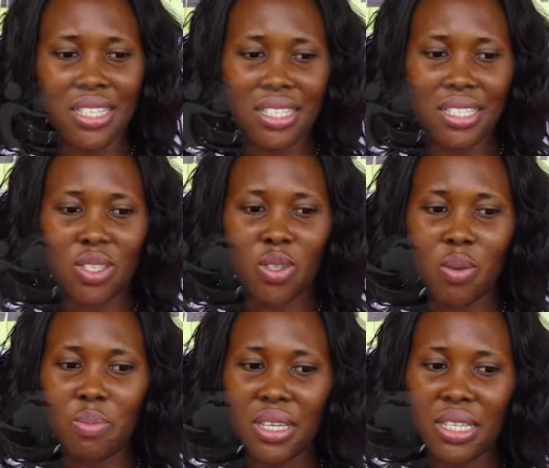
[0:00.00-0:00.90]
It's a
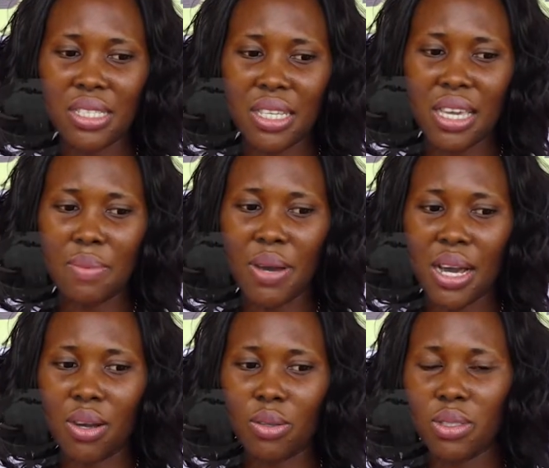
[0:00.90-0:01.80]
summit
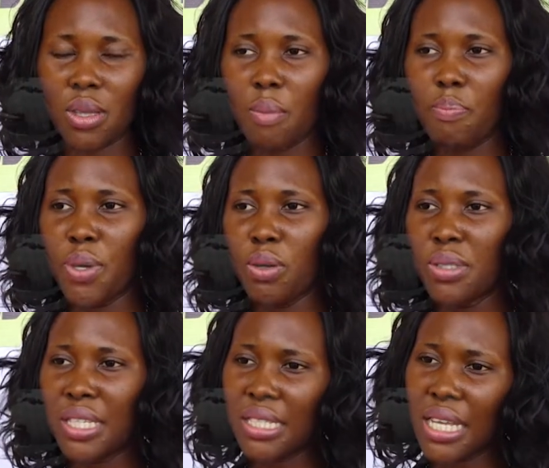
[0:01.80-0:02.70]
about
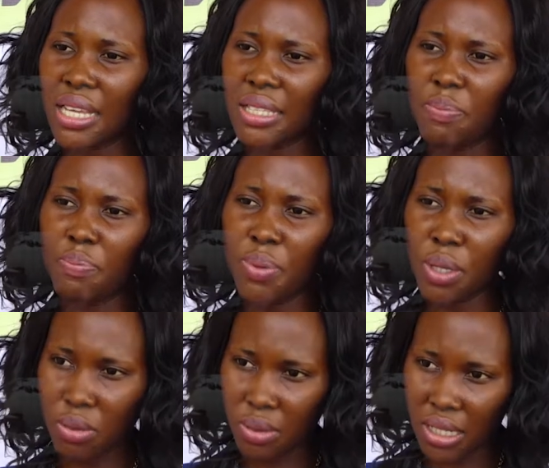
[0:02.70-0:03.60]
building and
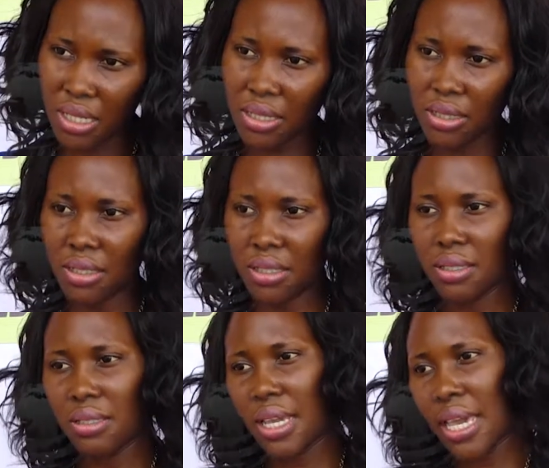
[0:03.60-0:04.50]
rebuilding
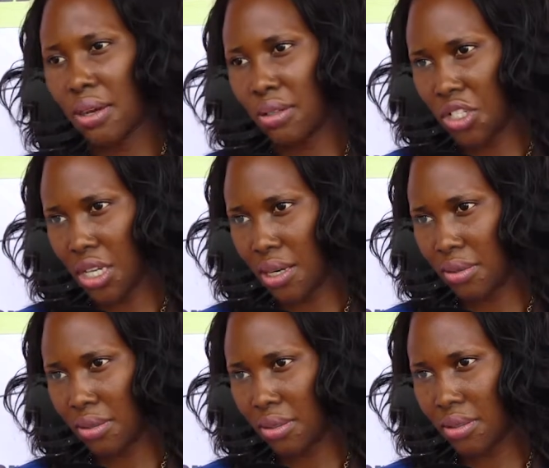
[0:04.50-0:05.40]
the girl
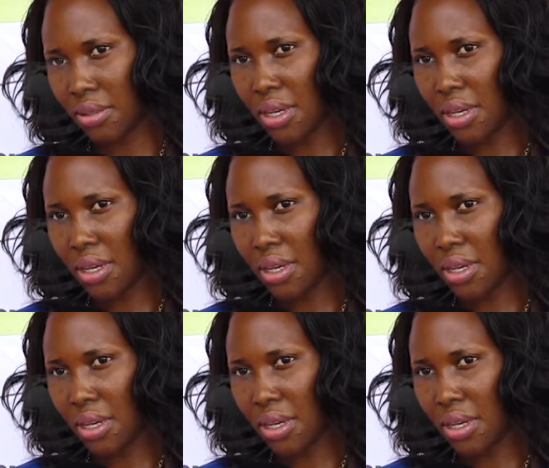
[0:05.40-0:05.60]
child.